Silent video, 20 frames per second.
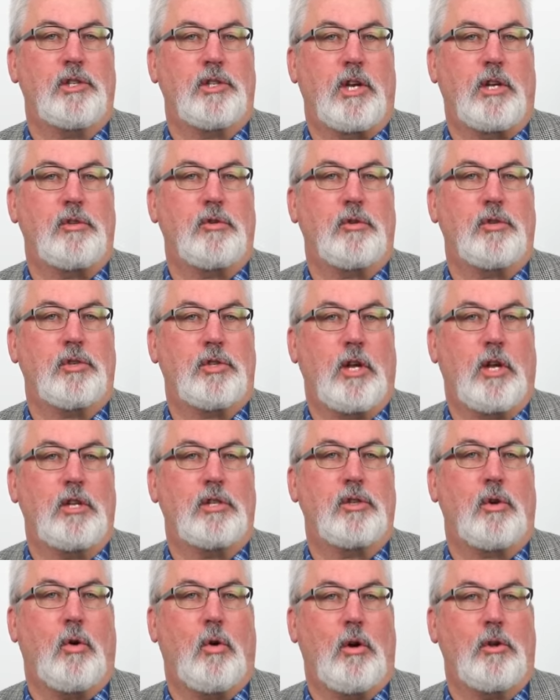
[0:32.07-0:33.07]
Central
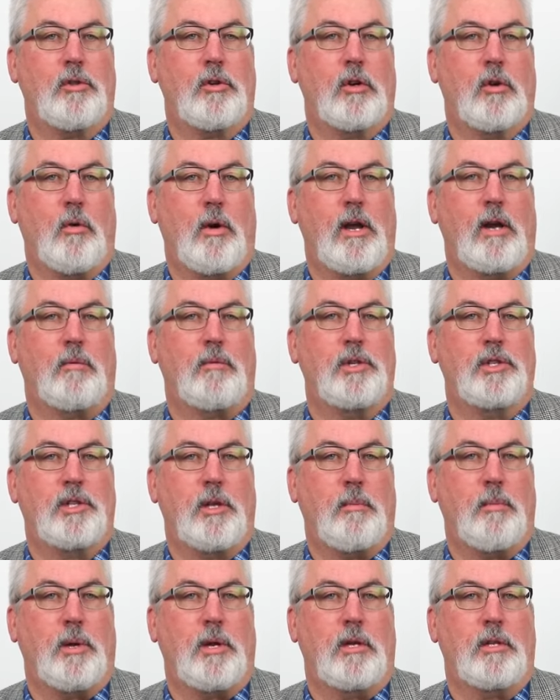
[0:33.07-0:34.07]
States Author Grant
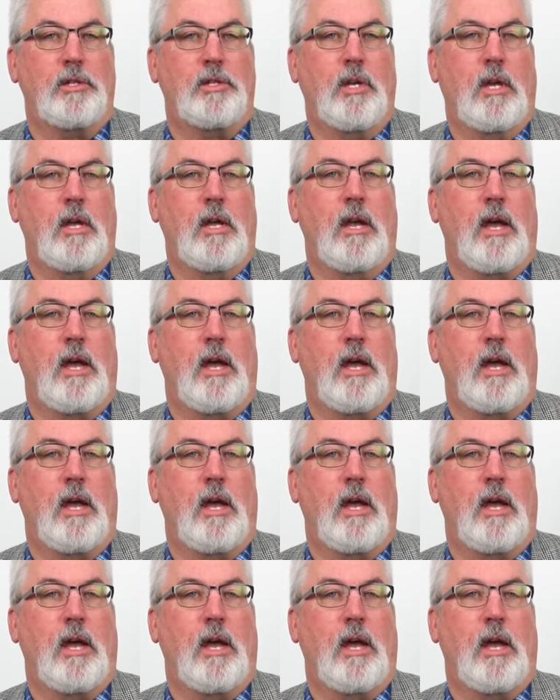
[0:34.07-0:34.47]
recipients